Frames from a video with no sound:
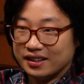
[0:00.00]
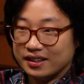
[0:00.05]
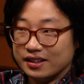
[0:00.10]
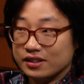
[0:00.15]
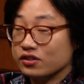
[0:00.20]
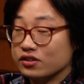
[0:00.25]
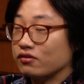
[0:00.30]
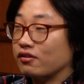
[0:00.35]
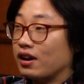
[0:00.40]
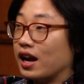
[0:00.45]

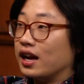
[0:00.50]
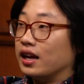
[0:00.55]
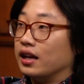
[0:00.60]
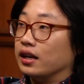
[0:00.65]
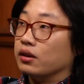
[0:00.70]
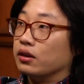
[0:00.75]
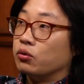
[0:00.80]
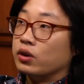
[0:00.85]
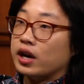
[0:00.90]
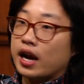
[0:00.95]
It's great.
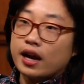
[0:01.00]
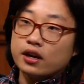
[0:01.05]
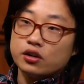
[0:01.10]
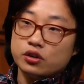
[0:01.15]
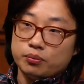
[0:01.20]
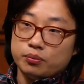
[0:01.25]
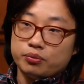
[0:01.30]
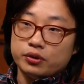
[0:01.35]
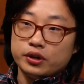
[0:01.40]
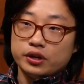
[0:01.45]
We're
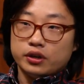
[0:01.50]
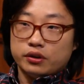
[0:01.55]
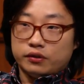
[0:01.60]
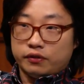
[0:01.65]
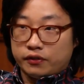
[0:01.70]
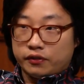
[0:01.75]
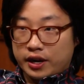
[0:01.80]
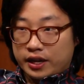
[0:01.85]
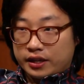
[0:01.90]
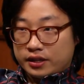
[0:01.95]
actually pretty good
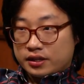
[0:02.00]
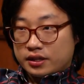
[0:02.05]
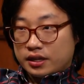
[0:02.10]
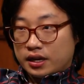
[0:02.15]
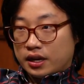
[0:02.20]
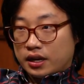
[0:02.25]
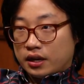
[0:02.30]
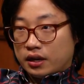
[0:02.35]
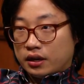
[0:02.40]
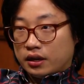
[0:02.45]
friends.
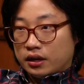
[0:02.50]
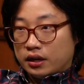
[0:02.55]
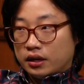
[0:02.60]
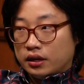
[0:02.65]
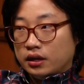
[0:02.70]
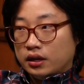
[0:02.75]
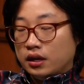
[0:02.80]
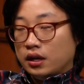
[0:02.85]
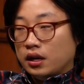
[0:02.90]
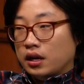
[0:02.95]
Uh,
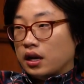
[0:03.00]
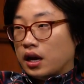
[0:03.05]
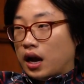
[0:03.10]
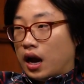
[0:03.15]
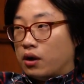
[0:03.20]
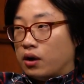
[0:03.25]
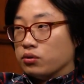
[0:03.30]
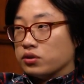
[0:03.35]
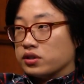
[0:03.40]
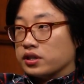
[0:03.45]

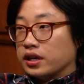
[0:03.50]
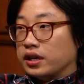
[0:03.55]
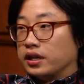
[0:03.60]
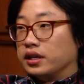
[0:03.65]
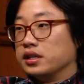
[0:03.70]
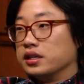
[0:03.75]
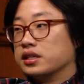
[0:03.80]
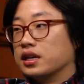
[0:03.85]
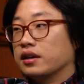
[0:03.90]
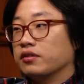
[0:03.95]
I would say
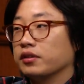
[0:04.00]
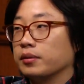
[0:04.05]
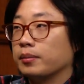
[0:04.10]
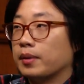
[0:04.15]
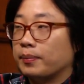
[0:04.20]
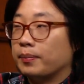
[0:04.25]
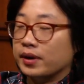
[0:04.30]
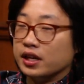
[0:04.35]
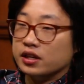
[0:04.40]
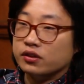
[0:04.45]
he's definitely my
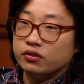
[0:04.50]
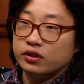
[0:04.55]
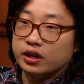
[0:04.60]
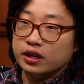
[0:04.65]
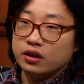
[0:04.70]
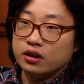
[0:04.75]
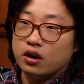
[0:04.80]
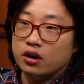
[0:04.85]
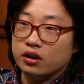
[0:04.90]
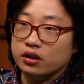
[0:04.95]
best
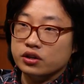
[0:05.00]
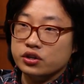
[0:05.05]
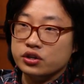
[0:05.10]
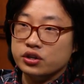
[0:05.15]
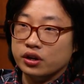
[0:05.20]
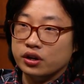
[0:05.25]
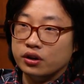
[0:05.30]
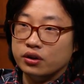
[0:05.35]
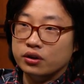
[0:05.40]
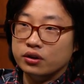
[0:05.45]
friend on the
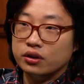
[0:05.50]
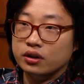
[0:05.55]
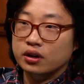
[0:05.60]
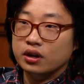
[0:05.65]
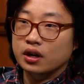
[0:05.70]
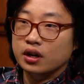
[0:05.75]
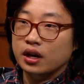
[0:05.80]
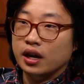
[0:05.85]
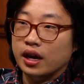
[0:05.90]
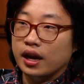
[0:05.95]
show.
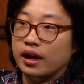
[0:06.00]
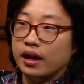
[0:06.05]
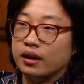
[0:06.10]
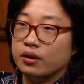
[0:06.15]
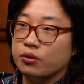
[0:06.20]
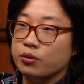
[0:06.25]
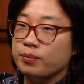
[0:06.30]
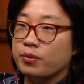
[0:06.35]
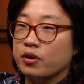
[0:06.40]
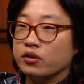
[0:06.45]
And uh,
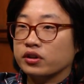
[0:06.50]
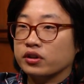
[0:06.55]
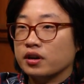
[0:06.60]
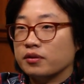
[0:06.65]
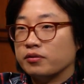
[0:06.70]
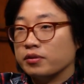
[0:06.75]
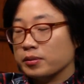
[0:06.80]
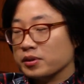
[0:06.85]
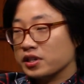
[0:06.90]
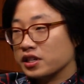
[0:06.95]
we both come
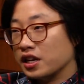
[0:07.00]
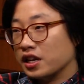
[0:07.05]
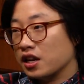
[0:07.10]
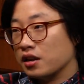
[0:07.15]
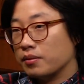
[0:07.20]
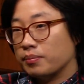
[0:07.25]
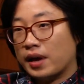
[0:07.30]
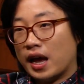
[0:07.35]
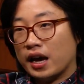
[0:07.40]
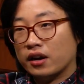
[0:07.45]
from a
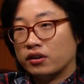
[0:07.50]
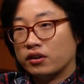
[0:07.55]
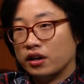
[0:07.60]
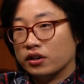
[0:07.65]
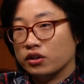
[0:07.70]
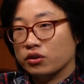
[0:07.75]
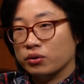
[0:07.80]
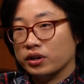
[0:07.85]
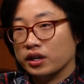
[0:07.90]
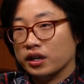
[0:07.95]
stand-up
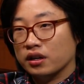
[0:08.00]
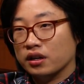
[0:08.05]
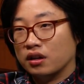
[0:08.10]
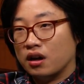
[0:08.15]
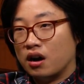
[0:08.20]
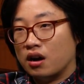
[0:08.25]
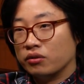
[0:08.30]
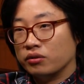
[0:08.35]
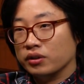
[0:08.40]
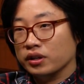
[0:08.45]
background, so we get
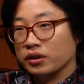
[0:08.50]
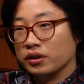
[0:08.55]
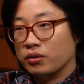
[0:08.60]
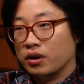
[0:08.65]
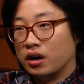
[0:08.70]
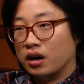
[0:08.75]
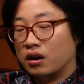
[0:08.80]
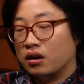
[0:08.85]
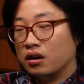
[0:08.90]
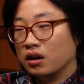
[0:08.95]
along really
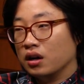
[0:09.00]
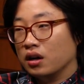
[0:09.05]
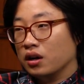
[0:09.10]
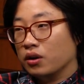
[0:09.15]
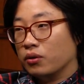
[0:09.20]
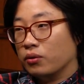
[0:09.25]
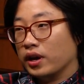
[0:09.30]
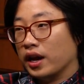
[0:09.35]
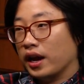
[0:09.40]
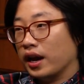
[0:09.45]
well.
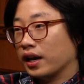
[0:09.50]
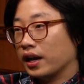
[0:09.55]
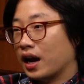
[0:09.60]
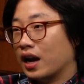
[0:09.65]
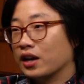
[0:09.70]
We hang out.